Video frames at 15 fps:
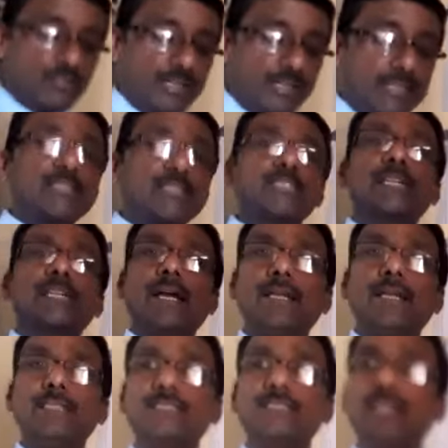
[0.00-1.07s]
is a
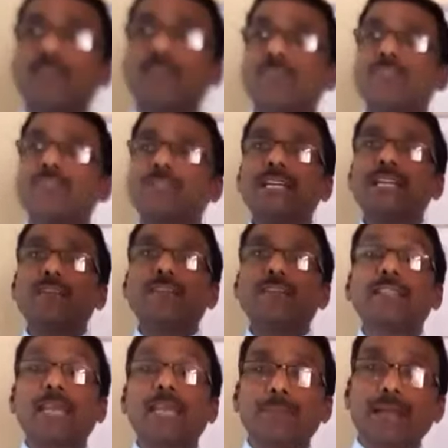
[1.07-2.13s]
science which deals
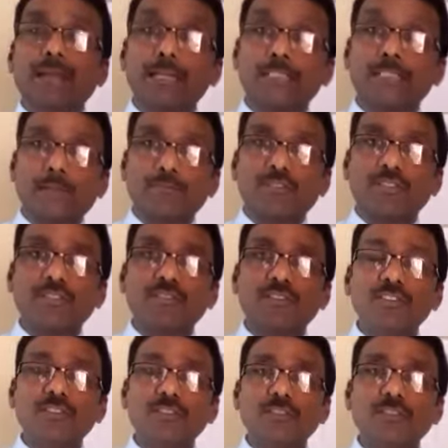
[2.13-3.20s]
with chemical
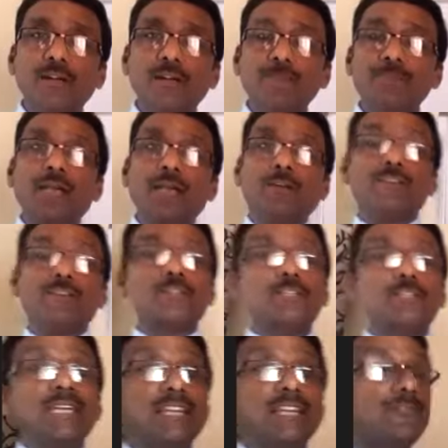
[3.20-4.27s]
substances, which
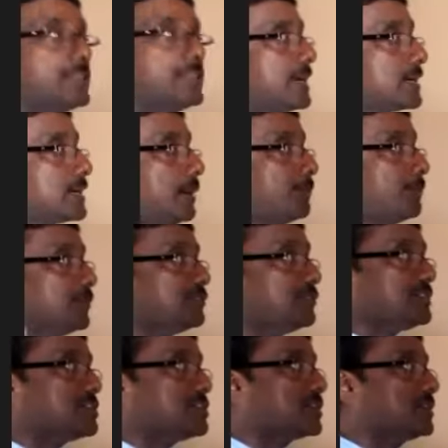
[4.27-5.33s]
deal with their
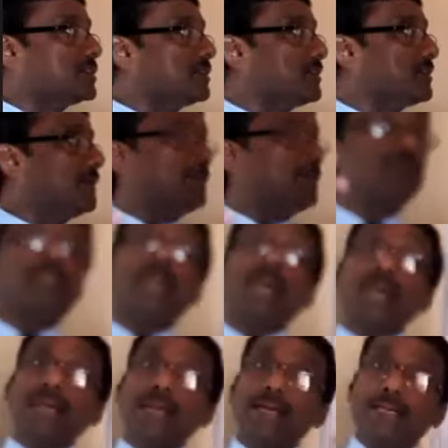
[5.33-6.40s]
composition, their
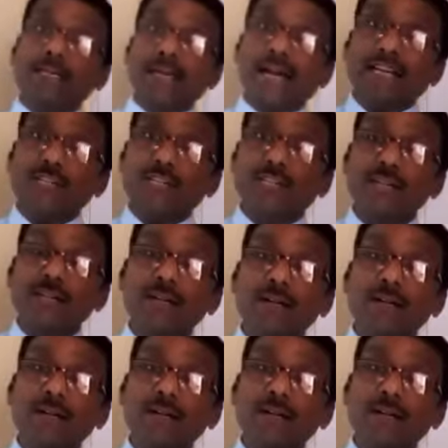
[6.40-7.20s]
interaction